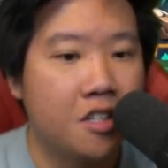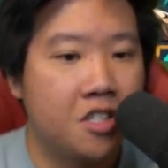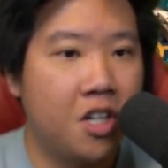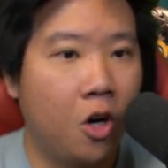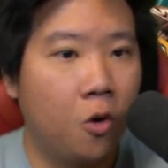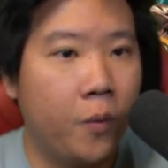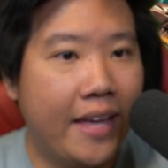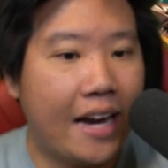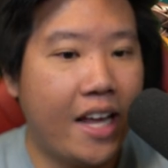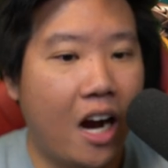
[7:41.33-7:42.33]
So we
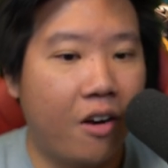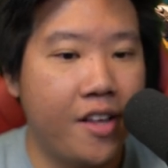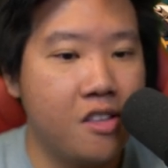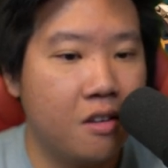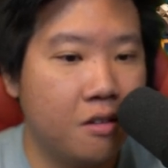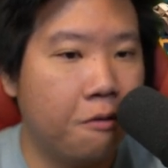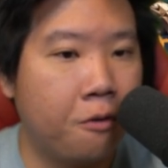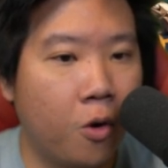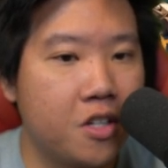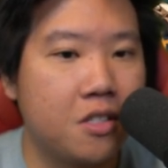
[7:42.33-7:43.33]
got Aaron, of
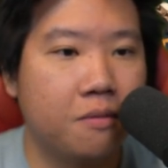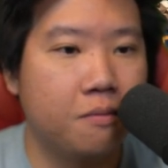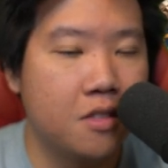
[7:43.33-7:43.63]
course.